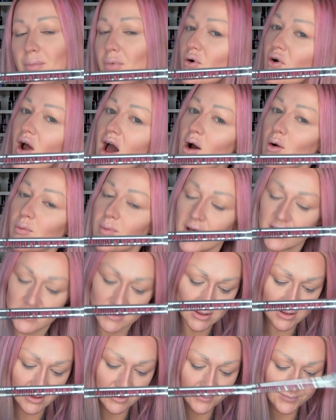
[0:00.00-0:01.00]
Brow
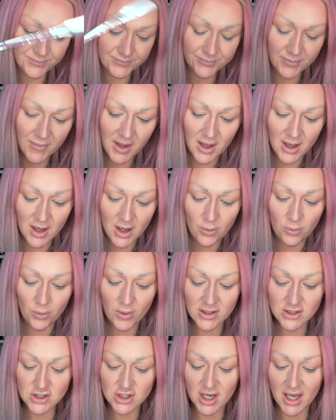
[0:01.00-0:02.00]
Pencil,
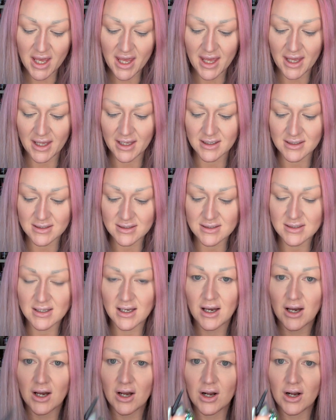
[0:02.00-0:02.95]
which is